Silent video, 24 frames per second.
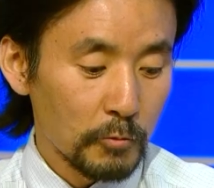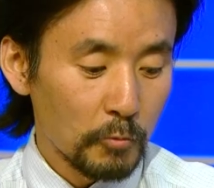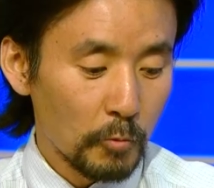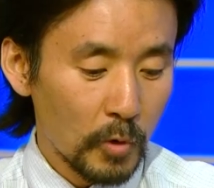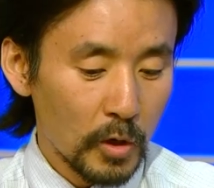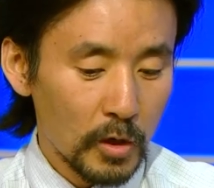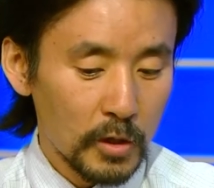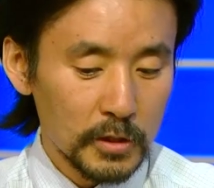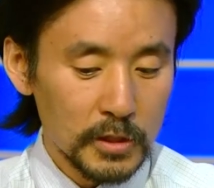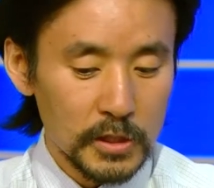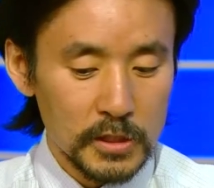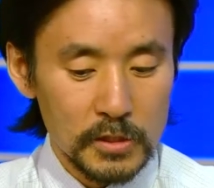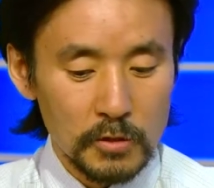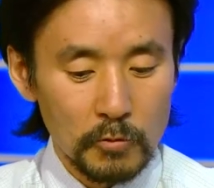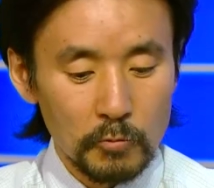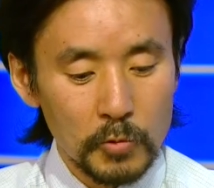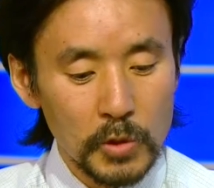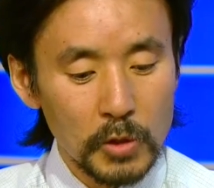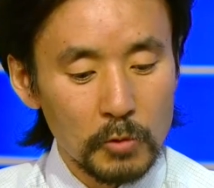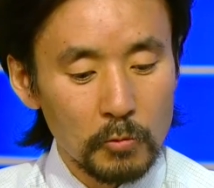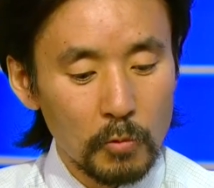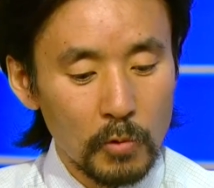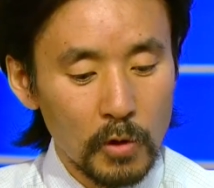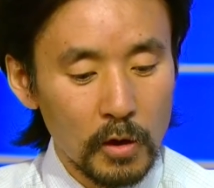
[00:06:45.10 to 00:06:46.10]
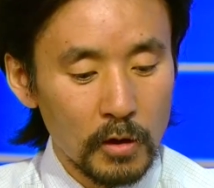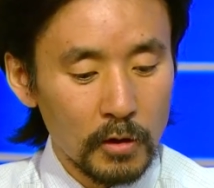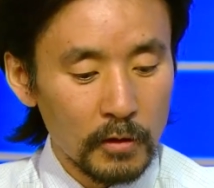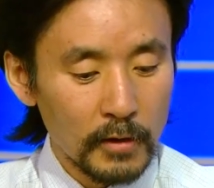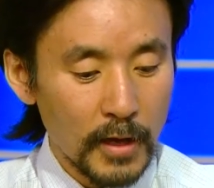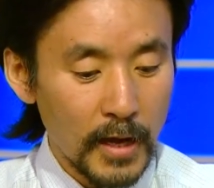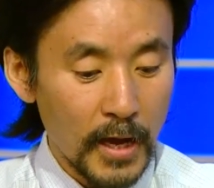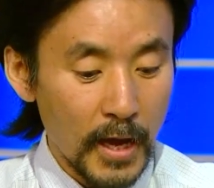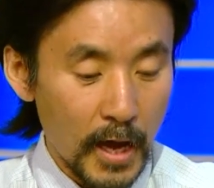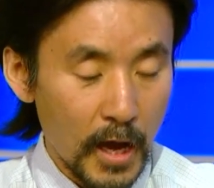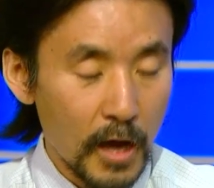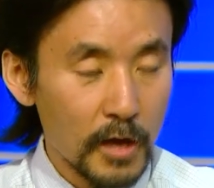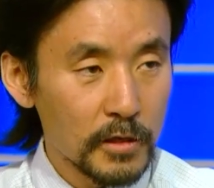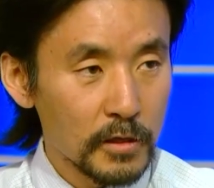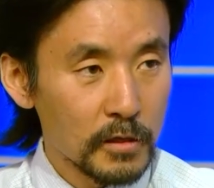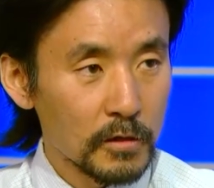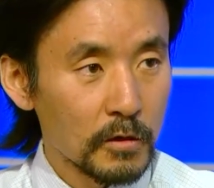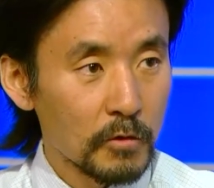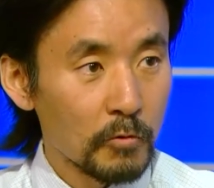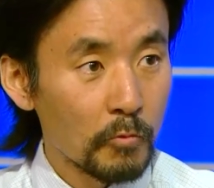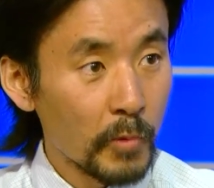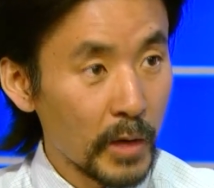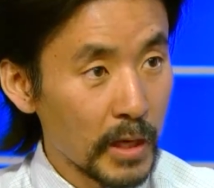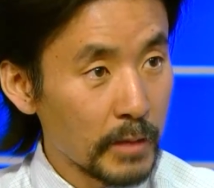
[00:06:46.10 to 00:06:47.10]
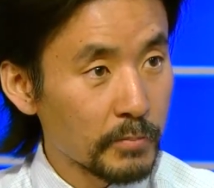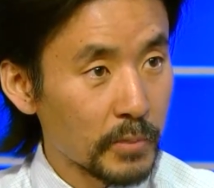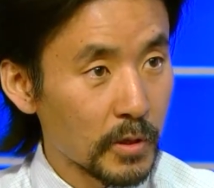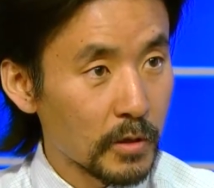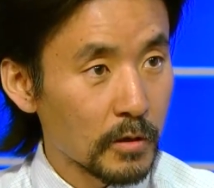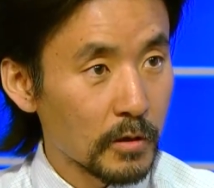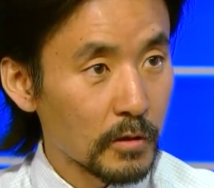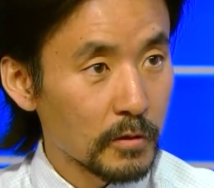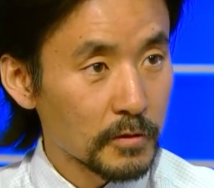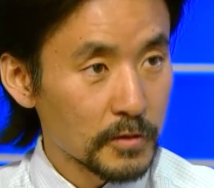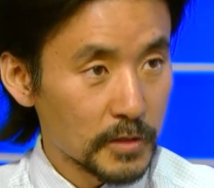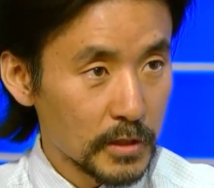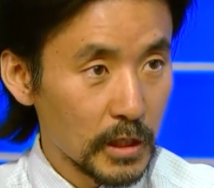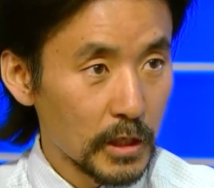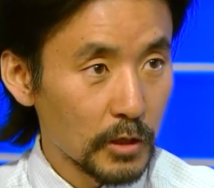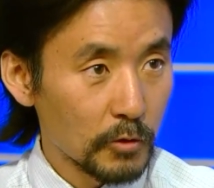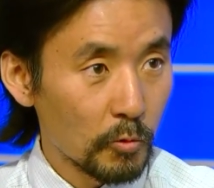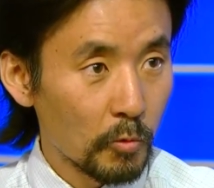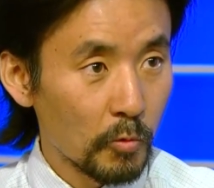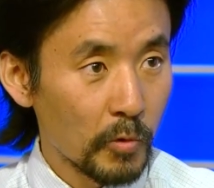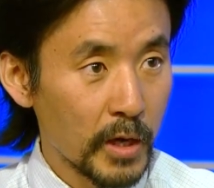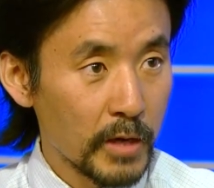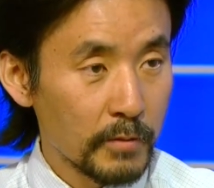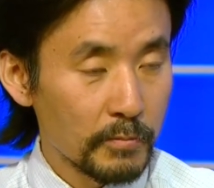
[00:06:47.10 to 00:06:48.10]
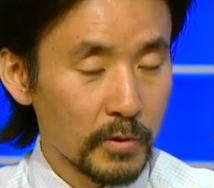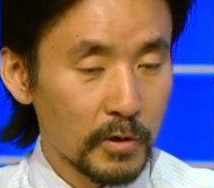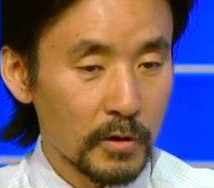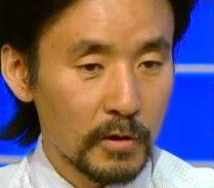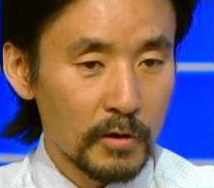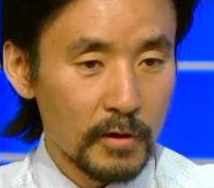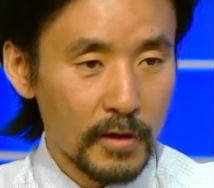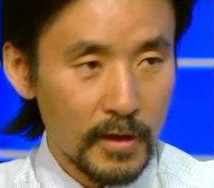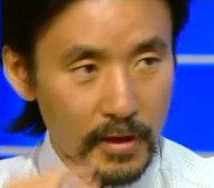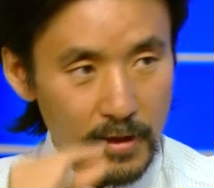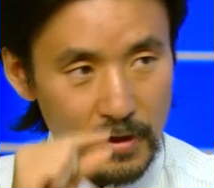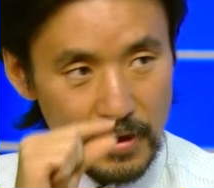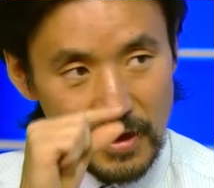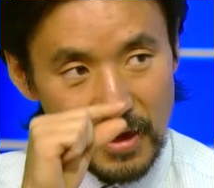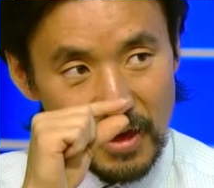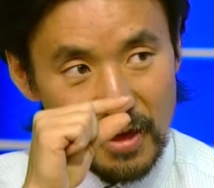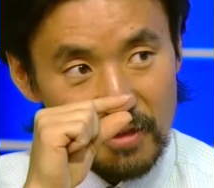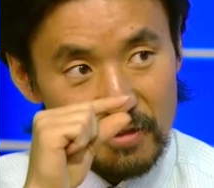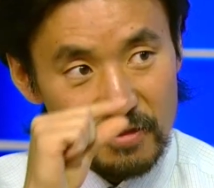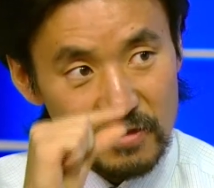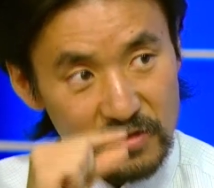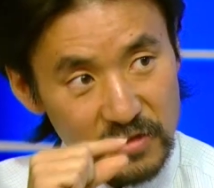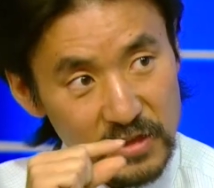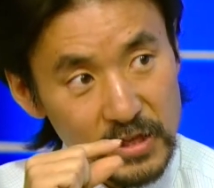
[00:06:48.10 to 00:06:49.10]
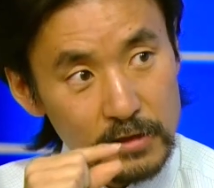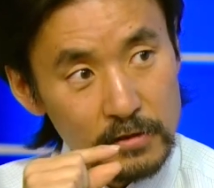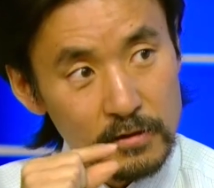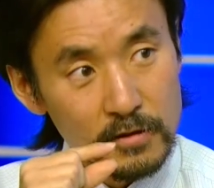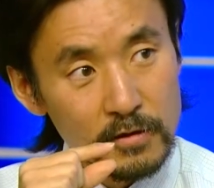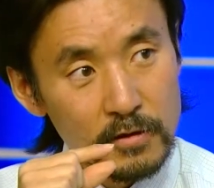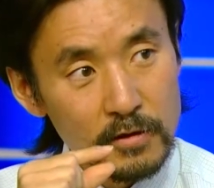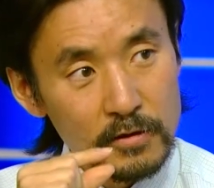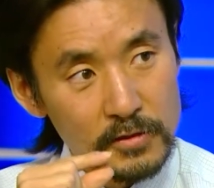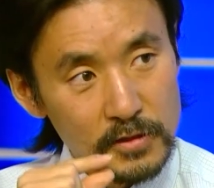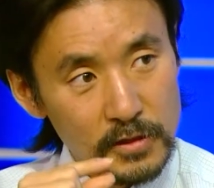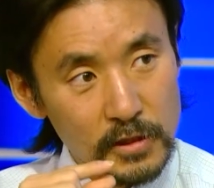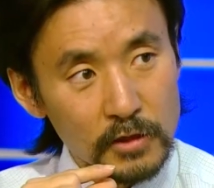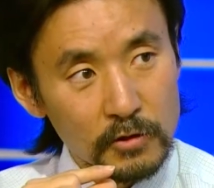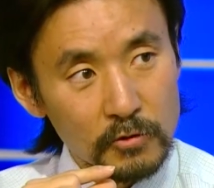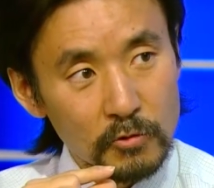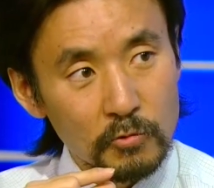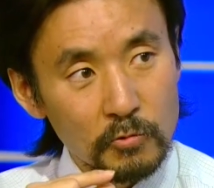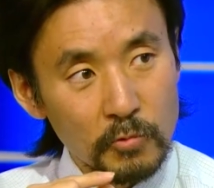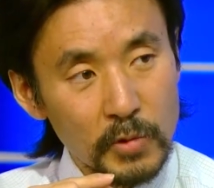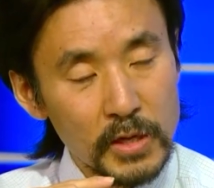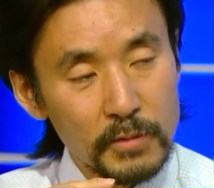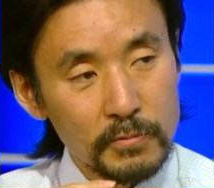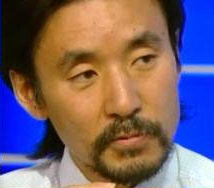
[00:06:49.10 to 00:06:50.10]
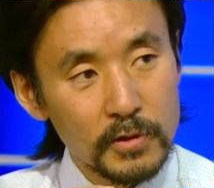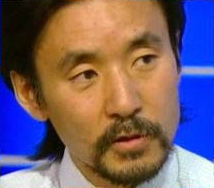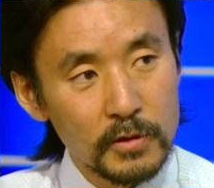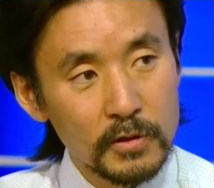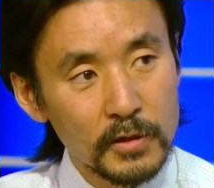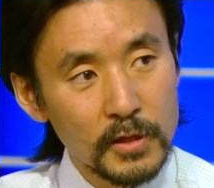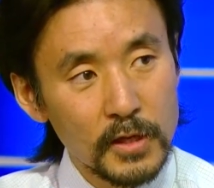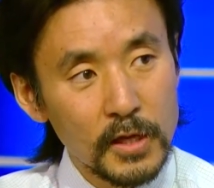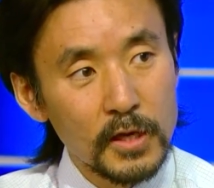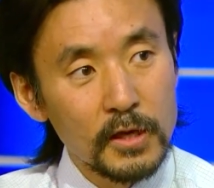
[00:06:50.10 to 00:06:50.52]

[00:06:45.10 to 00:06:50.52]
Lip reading: want is we want higher wafer, silicon wafer, and thinner silicon wafer.